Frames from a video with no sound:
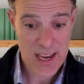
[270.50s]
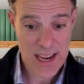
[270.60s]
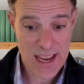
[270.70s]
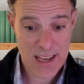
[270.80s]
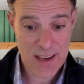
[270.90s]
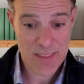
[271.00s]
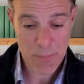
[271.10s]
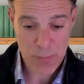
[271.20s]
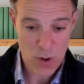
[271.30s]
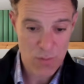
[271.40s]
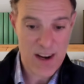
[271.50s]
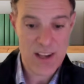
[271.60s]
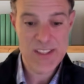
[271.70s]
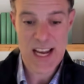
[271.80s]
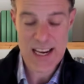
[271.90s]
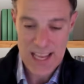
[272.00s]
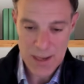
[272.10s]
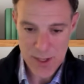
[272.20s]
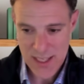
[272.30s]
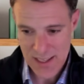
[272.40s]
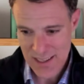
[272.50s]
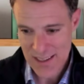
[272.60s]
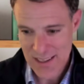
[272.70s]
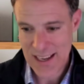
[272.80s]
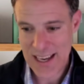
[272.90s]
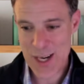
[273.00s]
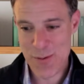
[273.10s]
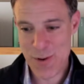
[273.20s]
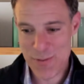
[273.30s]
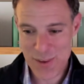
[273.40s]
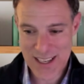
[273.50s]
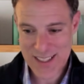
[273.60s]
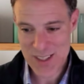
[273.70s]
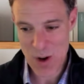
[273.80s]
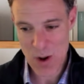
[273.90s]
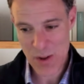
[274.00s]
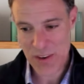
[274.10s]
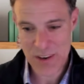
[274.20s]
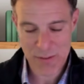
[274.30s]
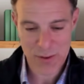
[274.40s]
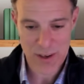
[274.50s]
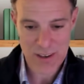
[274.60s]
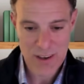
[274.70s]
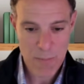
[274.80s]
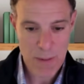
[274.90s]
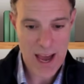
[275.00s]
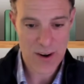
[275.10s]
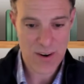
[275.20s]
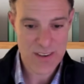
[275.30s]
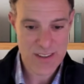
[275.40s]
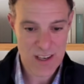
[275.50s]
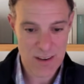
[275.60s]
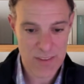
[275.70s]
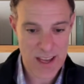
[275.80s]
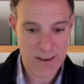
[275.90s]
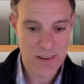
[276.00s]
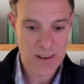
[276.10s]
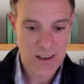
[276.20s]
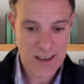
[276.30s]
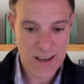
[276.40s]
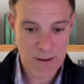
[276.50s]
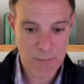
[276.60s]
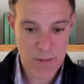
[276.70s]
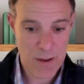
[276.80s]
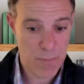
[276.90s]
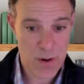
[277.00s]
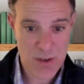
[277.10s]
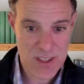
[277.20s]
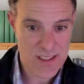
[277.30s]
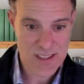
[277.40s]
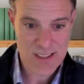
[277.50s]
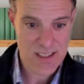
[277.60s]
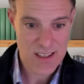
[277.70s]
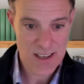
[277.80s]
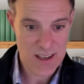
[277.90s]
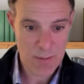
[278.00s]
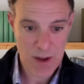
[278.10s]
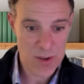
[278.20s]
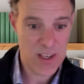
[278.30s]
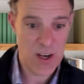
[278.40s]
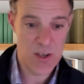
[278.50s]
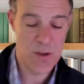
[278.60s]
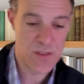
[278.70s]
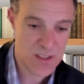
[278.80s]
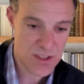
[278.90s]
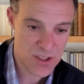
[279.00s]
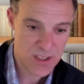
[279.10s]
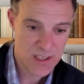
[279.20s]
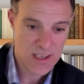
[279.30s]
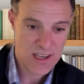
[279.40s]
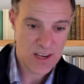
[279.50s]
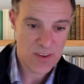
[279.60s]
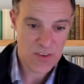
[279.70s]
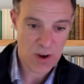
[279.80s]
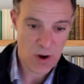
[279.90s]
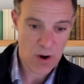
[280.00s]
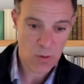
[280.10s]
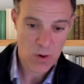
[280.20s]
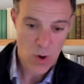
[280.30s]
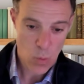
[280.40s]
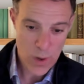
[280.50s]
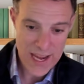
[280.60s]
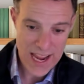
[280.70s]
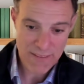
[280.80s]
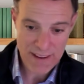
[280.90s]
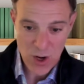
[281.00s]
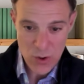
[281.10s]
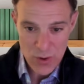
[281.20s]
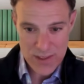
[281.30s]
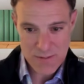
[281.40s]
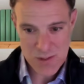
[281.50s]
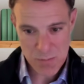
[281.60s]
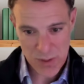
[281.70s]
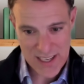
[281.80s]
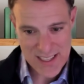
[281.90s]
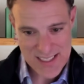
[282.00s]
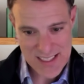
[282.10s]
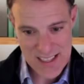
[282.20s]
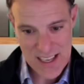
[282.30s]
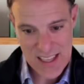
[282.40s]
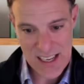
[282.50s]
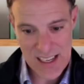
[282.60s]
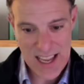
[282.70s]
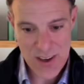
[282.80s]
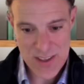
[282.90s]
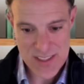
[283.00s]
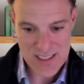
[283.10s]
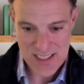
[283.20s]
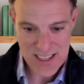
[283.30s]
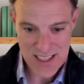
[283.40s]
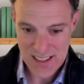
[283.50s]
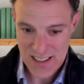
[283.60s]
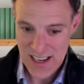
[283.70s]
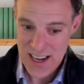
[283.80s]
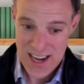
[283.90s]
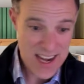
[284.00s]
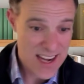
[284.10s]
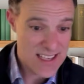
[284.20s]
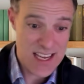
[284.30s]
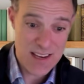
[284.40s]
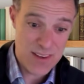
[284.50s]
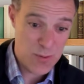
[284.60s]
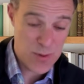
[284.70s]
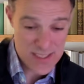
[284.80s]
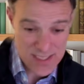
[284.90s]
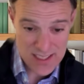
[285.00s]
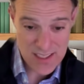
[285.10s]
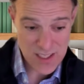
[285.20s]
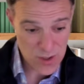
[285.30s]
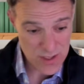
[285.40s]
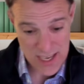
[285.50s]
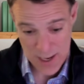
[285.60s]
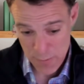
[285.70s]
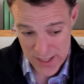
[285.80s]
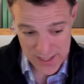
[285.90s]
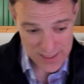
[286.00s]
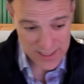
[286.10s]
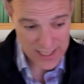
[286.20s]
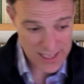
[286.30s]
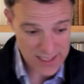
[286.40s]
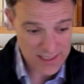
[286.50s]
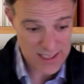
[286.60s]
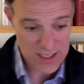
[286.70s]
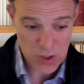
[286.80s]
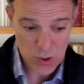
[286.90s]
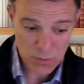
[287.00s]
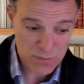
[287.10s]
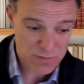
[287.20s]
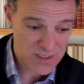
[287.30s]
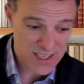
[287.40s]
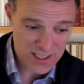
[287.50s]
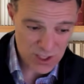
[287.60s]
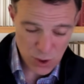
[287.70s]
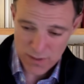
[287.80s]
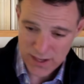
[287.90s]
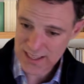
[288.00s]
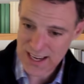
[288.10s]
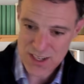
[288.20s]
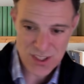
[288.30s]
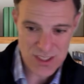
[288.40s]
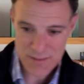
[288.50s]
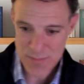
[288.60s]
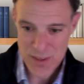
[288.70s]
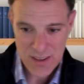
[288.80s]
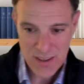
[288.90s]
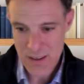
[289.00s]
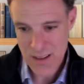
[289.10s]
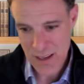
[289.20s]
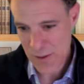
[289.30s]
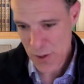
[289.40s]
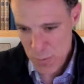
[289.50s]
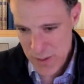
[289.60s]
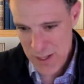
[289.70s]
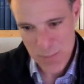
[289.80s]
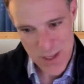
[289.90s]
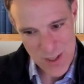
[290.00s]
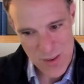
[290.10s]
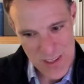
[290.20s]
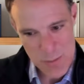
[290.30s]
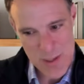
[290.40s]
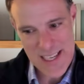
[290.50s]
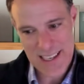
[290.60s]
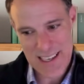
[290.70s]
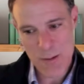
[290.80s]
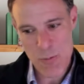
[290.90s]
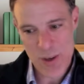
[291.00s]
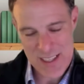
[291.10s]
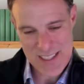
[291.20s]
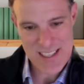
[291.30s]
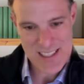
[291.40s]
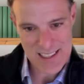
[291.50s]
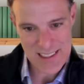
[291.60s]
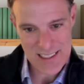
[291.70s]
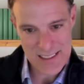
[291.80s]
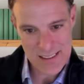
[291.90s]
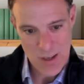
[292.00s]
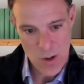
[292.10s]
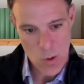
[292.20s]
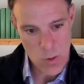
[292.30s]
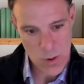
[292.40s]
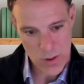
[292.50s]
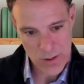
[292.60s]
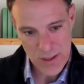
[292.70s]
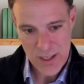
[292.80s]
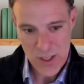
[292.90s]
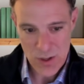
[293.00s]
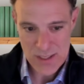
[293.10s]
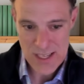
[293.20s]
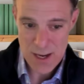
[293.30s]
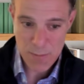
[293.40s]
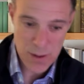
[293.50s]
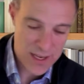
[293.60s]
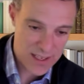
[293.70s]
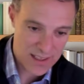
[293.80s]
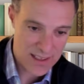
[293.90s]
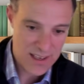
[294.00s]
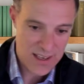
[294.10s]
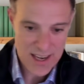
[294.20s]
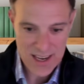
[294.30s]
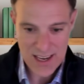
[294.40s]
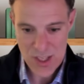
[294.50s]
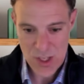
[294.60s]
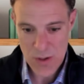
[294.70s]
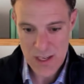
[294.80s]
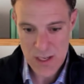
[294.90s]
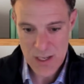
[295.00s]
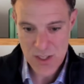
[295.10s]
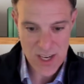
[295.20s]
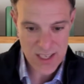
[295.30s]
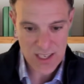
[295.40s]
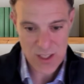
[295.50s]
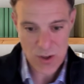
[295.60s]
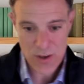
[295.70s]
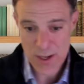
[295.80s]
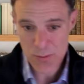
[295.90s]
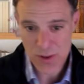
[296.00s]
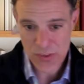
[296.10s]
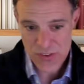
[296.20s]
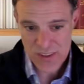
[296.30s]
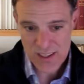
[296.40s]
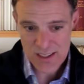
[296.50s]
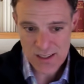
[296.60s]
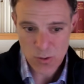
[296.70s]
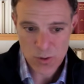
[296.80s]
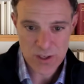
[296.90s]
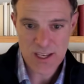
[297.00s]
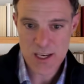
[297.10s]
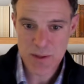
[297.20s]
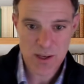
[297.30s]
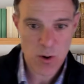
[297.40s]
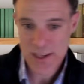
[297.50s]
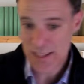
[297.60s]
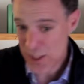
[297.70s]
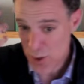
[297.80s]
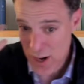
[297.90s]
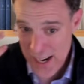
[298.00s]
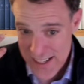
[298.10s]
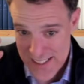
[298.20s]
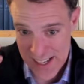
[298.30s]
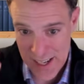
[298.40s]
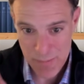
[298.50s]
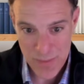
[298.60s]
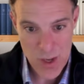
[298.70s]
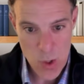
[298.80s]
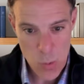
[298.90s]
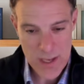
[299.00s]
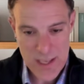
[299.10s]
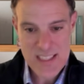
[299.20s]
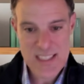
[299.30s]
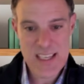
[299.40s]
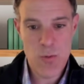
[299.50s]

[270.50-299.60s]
And that profile is dynamic and it reflects all the different patterns of that person's healthcare usage. And so we have algorithms in place that allow us to see, hey, David, we see that you're a diabetic and that you've taken your medication a little bit, but you need to be taking it more consistently. Or you're a diabetic and you need to be checking your A1C, or you need to be going to get your eye exam we can see